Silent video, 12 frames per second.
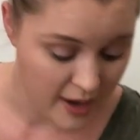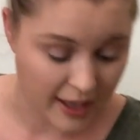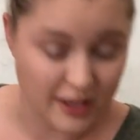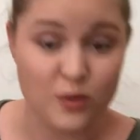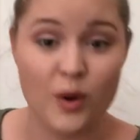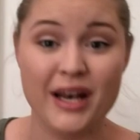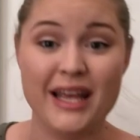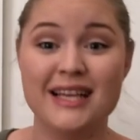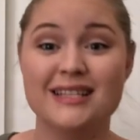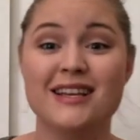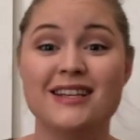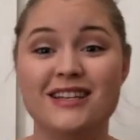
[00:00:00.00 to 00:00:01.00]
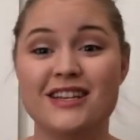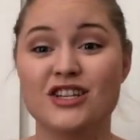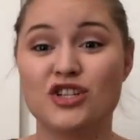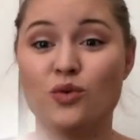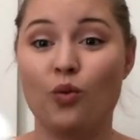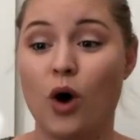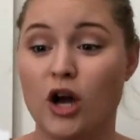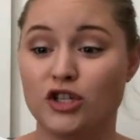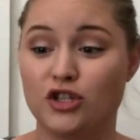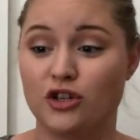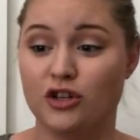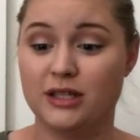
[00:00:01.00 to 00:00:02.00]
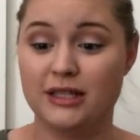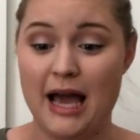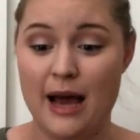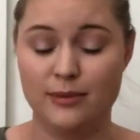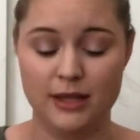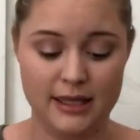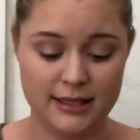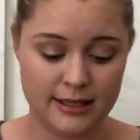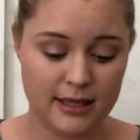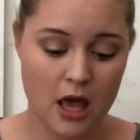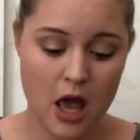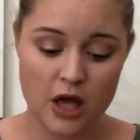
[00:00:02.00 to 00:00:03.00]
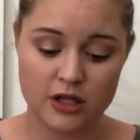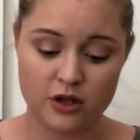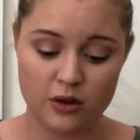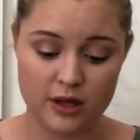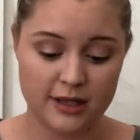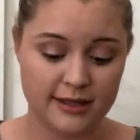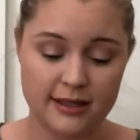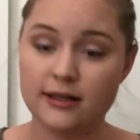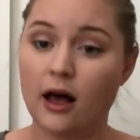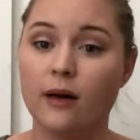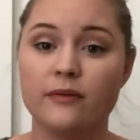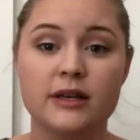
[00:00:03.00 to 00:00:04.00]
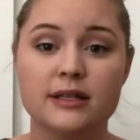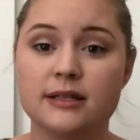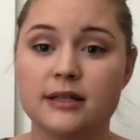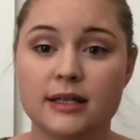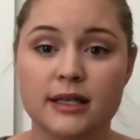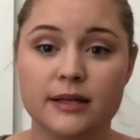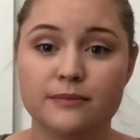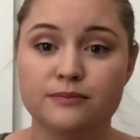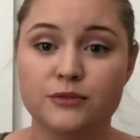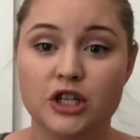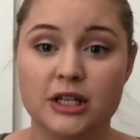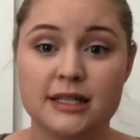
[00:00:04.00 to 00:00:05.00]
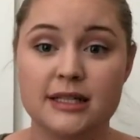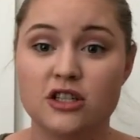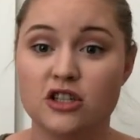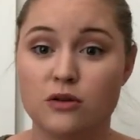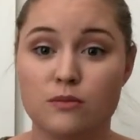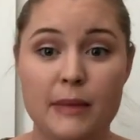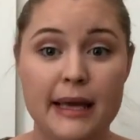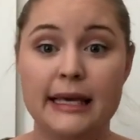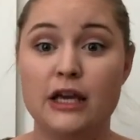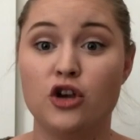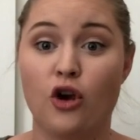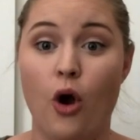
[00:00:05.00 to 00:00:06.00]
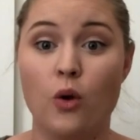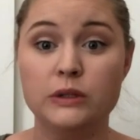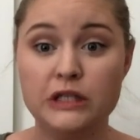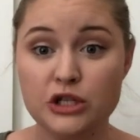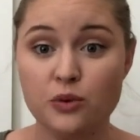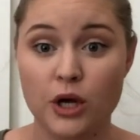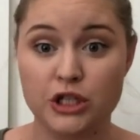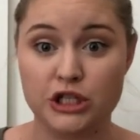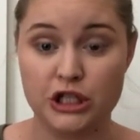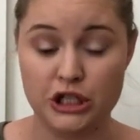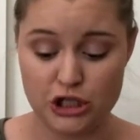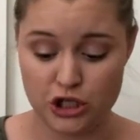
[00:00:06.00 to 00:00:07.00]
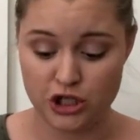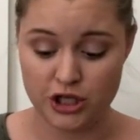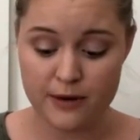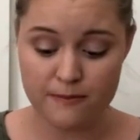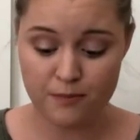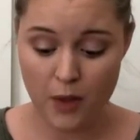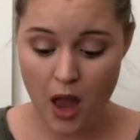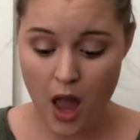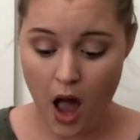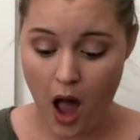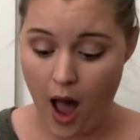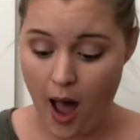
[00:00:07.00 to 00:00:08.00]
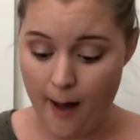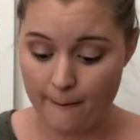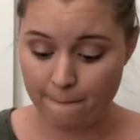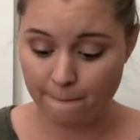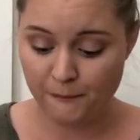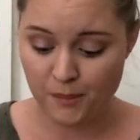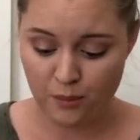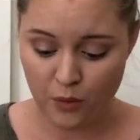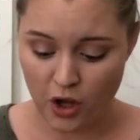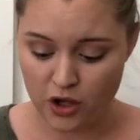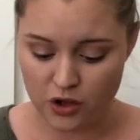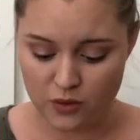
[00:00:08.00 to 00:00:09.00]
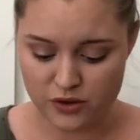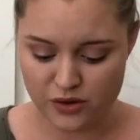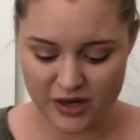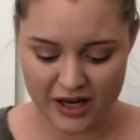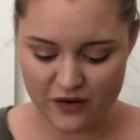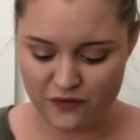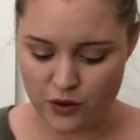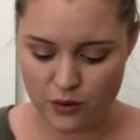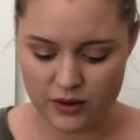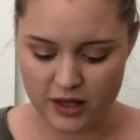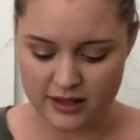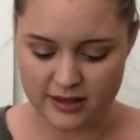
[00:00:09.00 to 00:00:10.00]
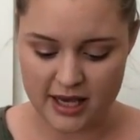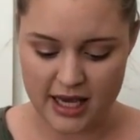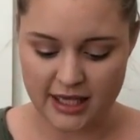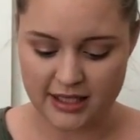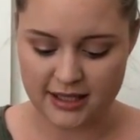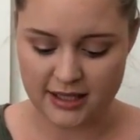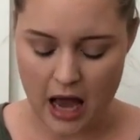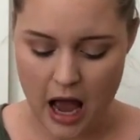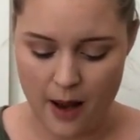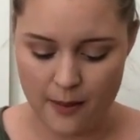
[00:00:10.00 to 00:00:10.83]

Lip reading: Next one is dishwasher tablets. So this is obviously just making your own dishwashing detergent. You do need a few of these things,